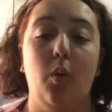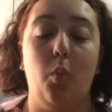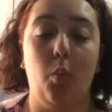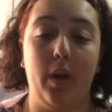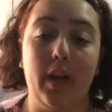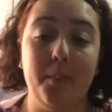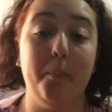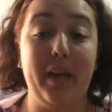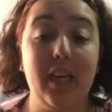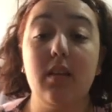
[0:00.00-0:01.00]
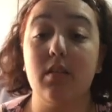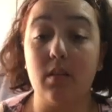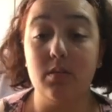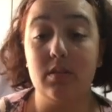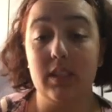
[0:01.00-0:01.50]
When I make
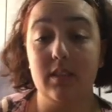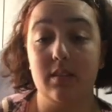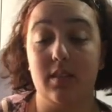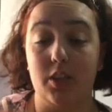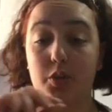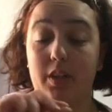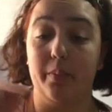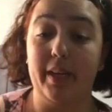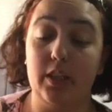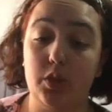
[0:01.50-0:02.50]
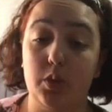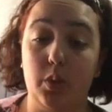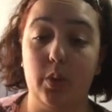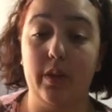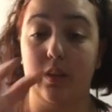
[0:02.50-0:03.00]
those lists, I try to make
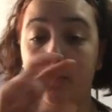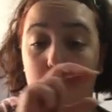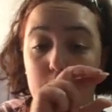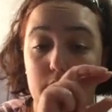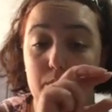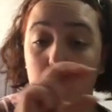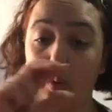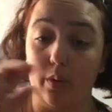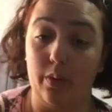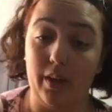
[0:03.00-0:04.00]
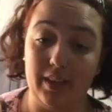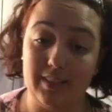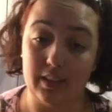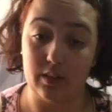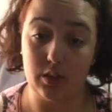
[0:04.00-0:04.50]
sure that the most important thing
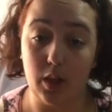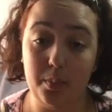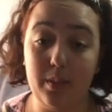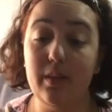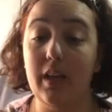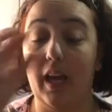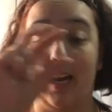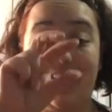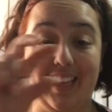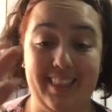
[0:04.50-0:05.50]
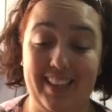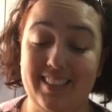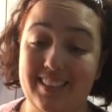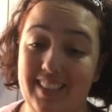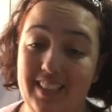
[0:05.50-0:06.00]
is at the top and I get
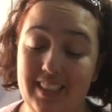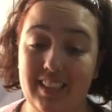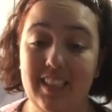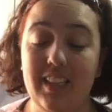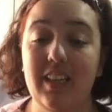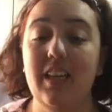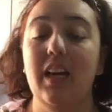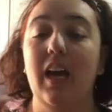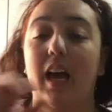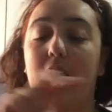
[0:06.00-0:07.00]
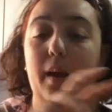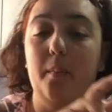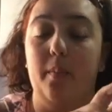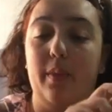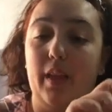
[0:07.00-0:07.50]
that done.
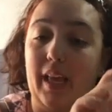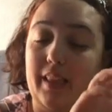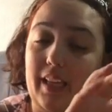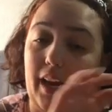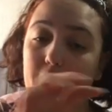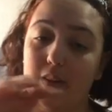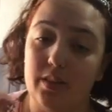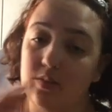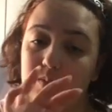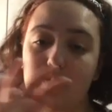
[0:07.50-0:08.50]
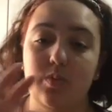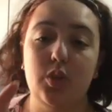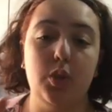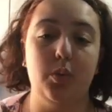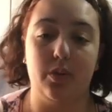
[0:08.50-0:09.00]
And the other
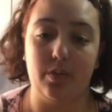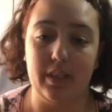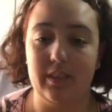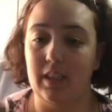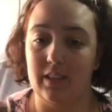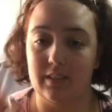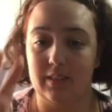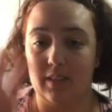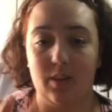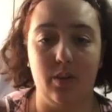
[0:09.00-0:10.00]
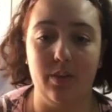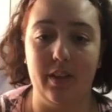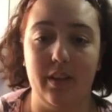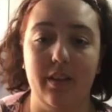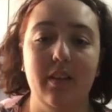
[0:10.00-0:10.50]
two or three things that are on
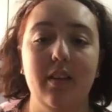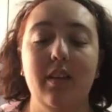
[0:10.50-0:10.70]
the